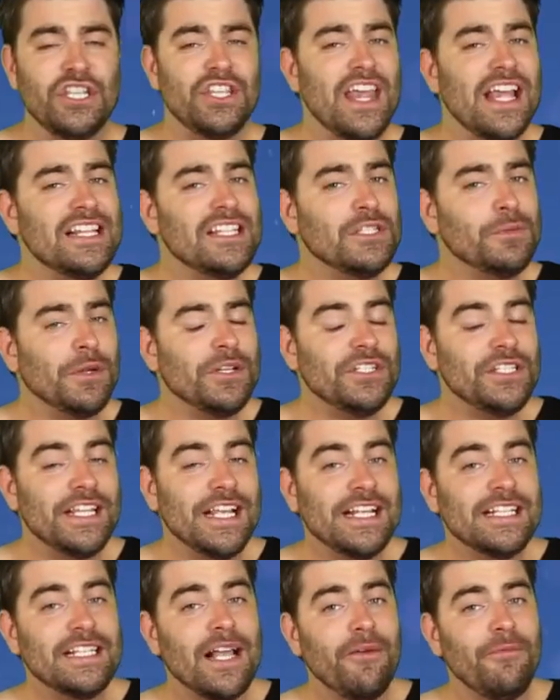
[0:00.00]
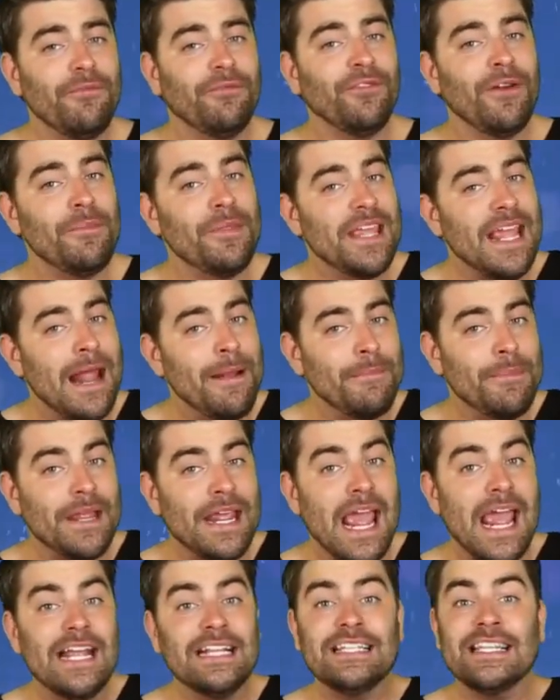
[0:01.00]
She then switched things up from the
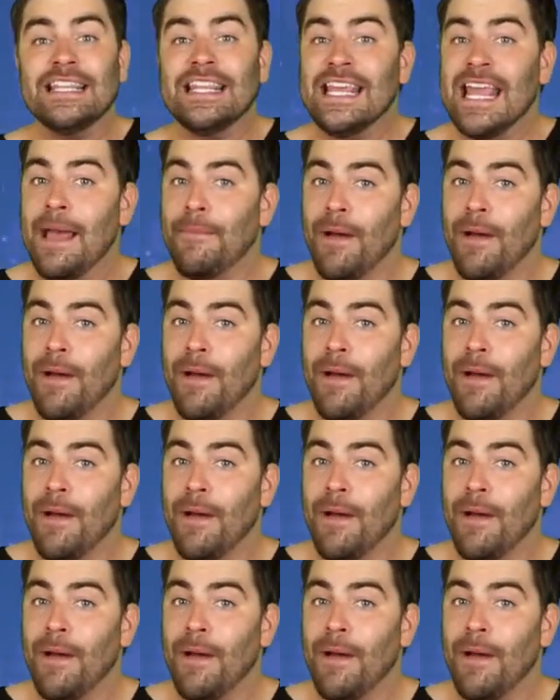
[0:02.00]
NBA to the